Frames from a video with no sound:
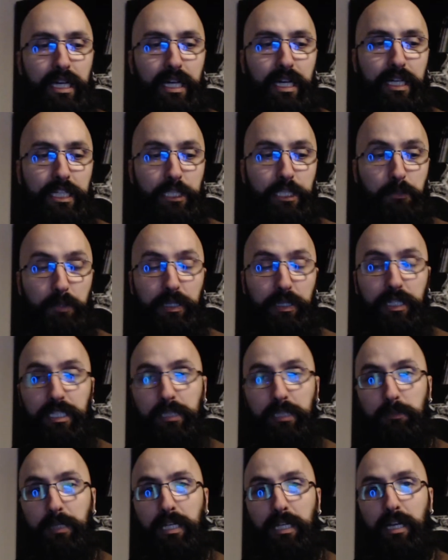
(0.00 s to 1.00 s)

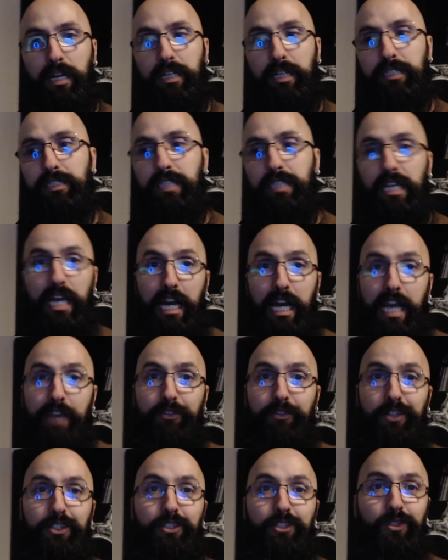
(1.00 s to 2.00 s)
experience, because I
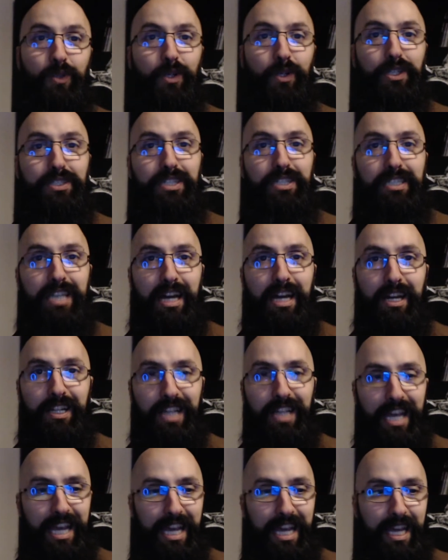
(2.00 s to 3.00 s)
have other stories to
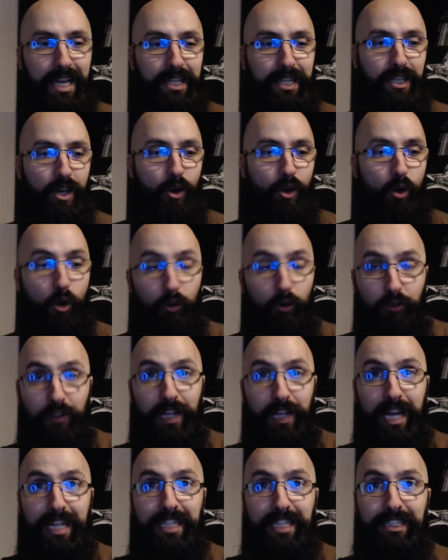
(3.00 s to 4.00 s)
tell, and
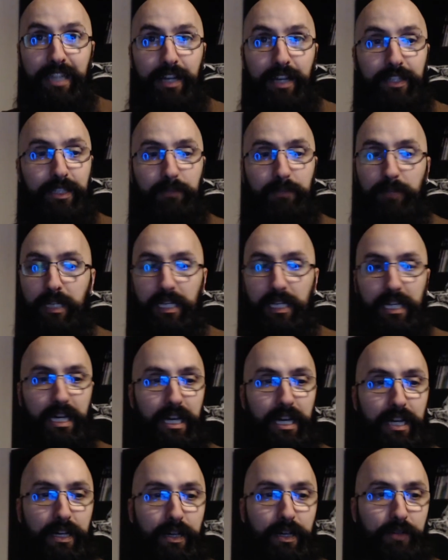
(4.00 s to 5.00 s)
hopefully I can tell them.
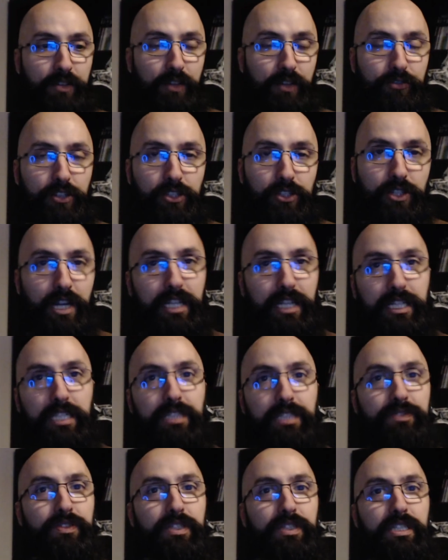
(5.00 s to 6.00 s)
I've got future
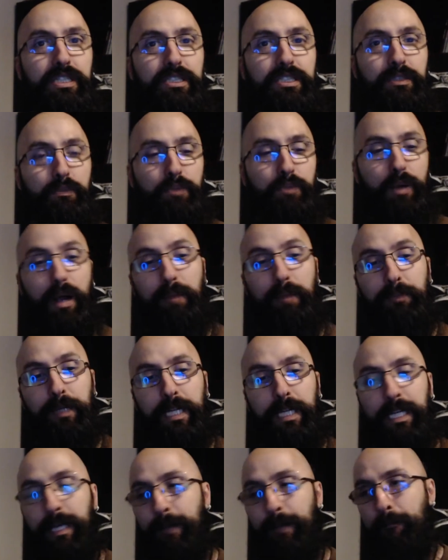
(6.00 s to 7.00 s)
ideas for this
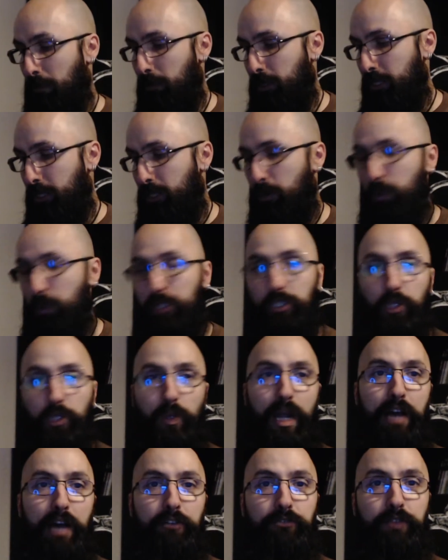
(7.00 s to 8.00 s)
property, but I'm looking towards
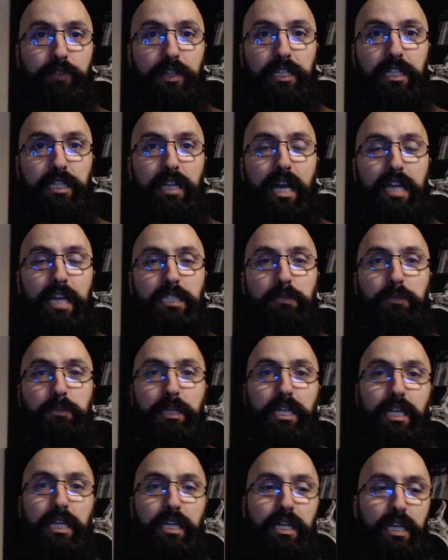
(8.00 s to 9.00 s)
crowdfunding as
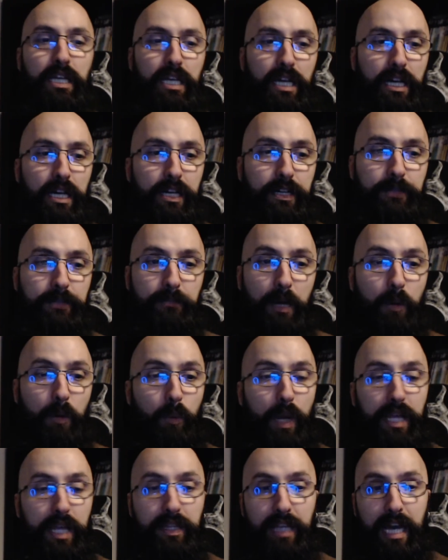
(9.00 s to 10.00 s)
being a
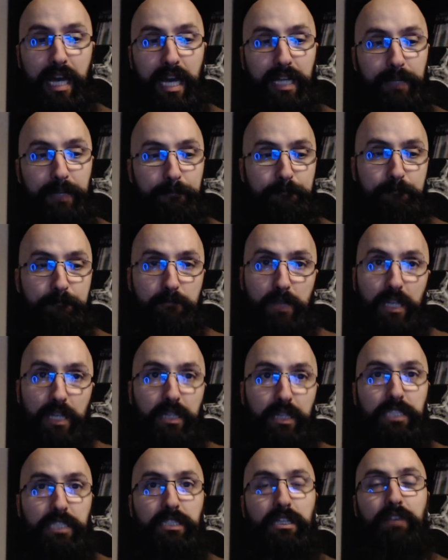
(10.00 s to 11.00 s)
way that
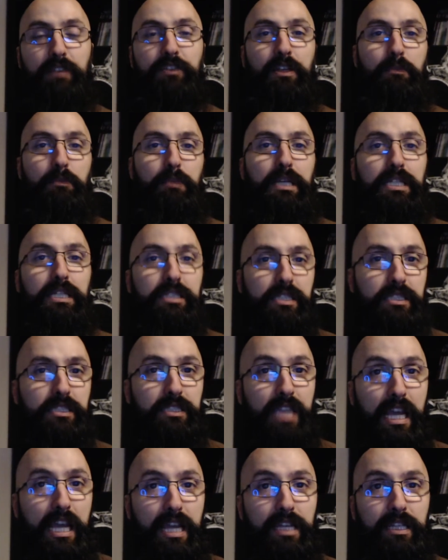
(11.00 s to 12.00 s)
this stuff can be
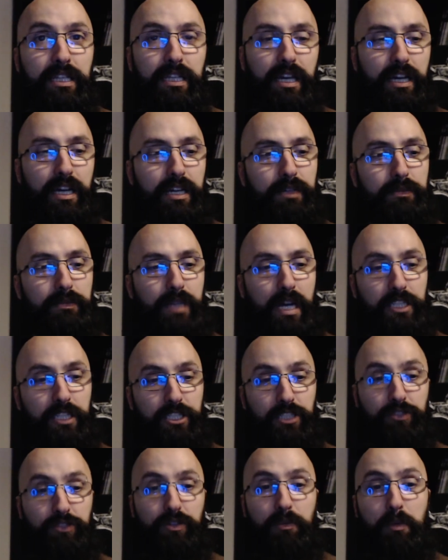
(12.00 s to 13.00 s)
sustained, not
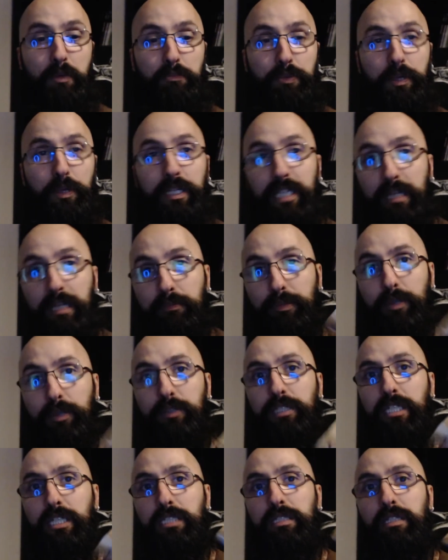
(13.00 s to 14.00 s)
just from a printing
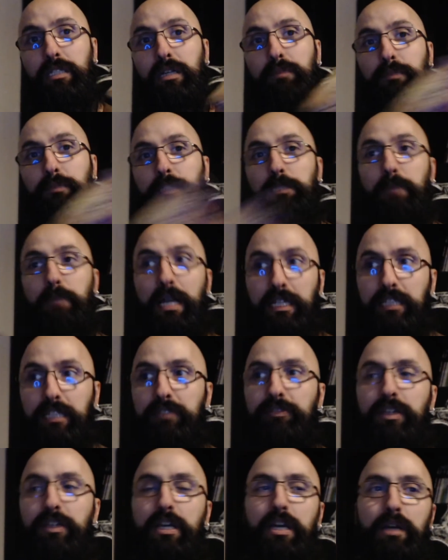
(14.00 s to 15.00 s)
process
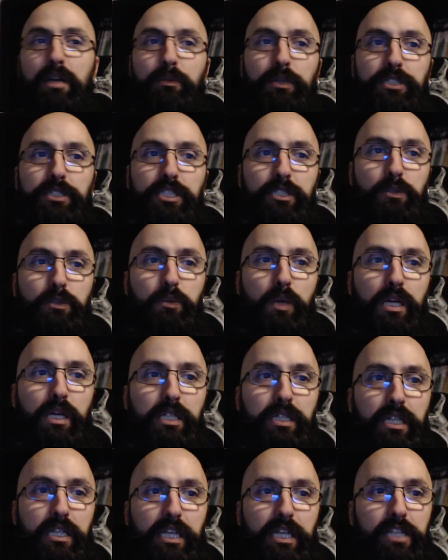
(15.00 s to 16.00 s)
perspective, which is
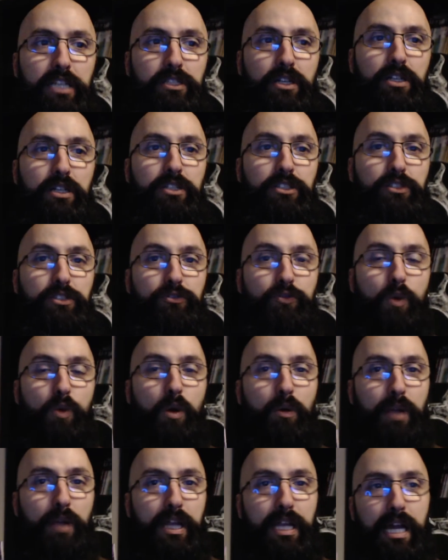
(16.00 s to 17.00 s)
what the Kickstarters are
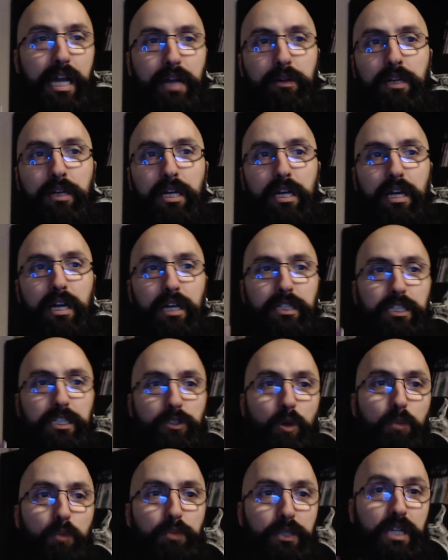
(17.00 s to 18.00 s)
for right now.
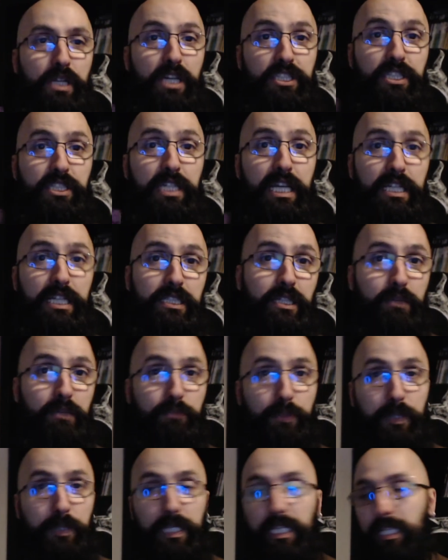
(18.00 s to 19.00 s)
This whole production is
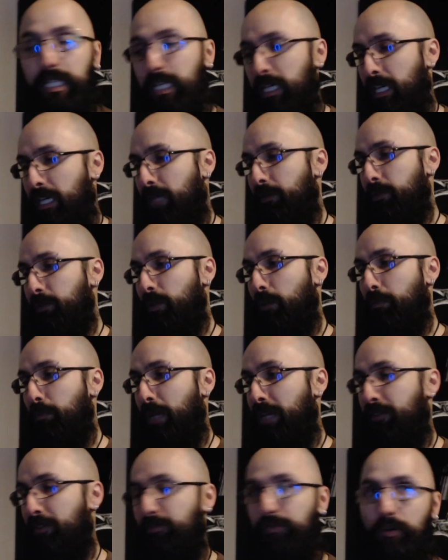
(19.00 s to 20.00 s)
complete. It was all
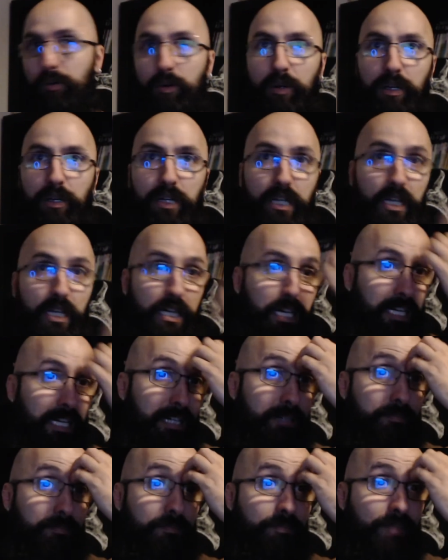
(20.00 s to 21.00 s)
paid for
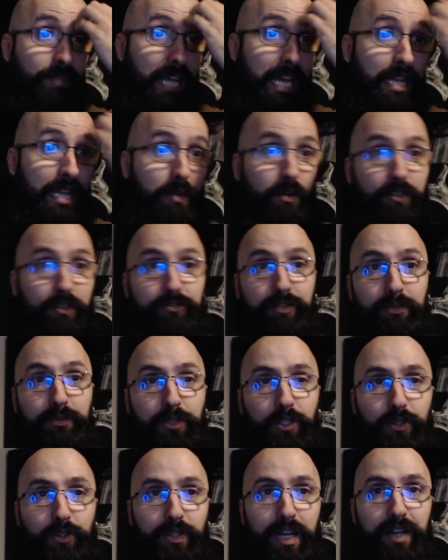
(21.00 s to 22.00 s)
anywhere from
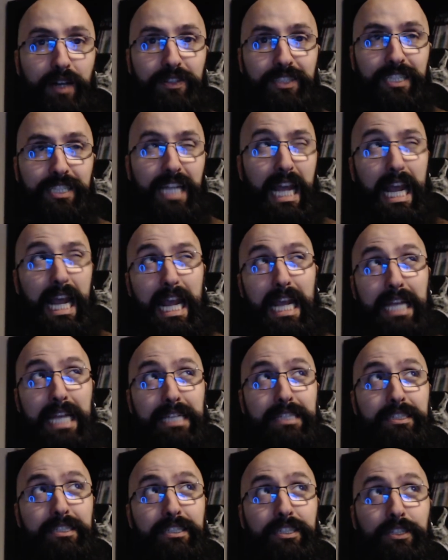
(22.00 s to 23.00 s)

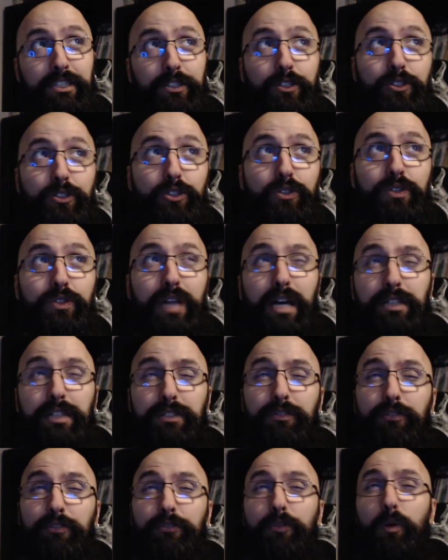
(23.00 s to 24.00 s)
2008 to
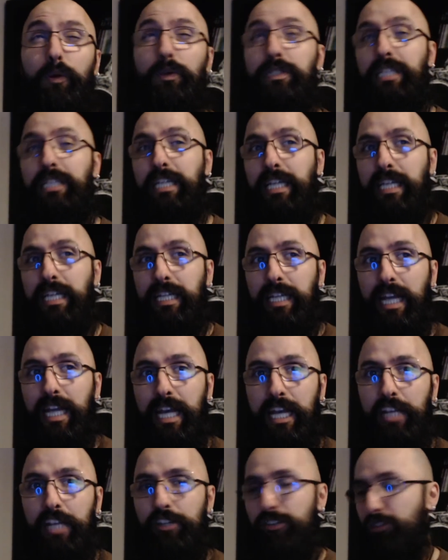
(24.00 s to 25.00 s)

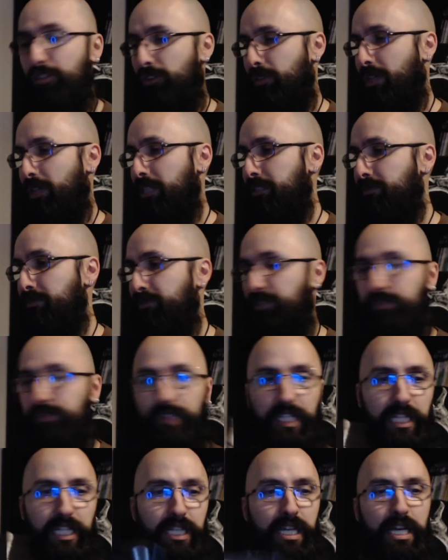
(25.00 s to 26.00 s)
2014-ish,
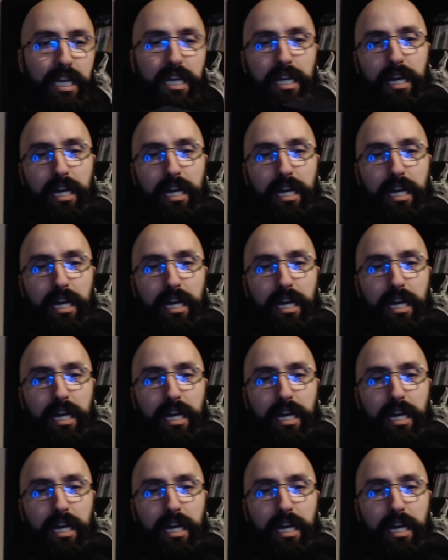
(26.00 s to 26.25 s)
2015.